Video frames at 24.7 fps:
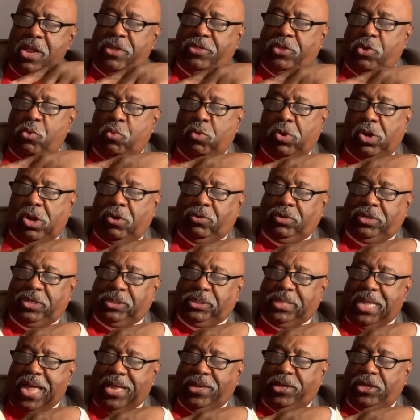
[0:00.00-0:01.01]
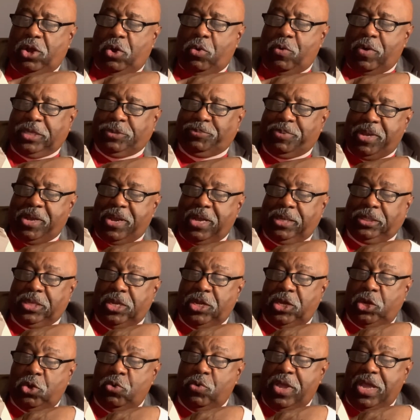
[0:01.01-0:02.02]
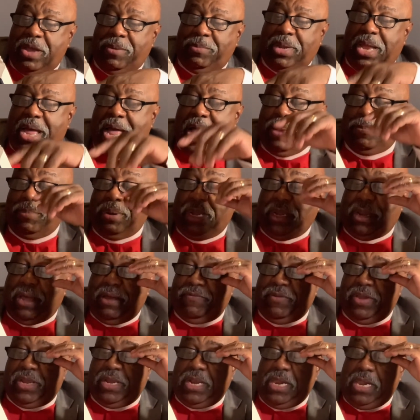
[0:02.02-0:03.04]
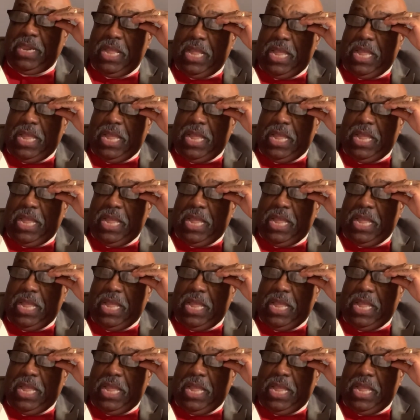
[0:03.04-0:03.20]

the world does not know us because it knew him not. Beloved,